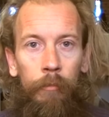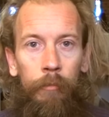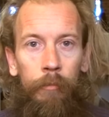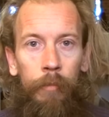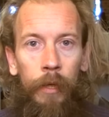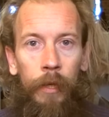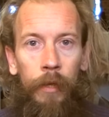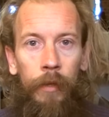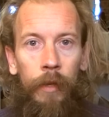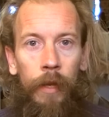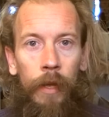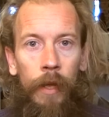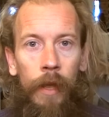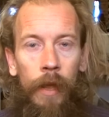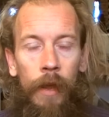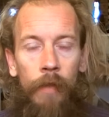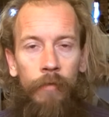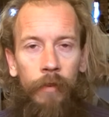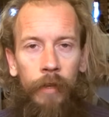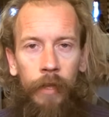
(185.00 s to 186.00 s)
but
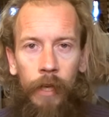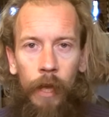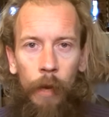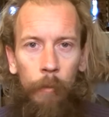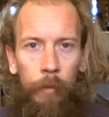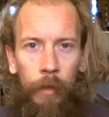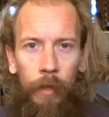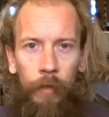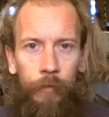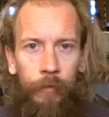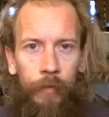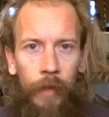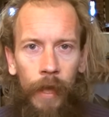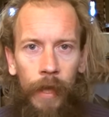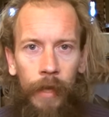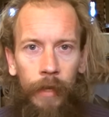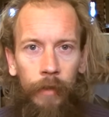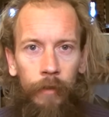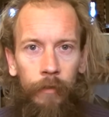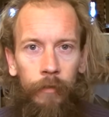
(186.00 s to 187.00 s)
every couple of
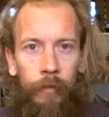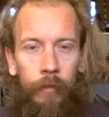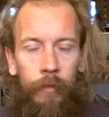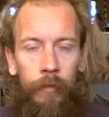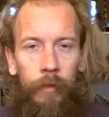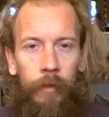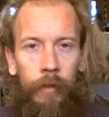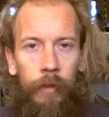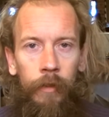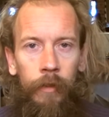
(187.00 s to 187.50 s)
days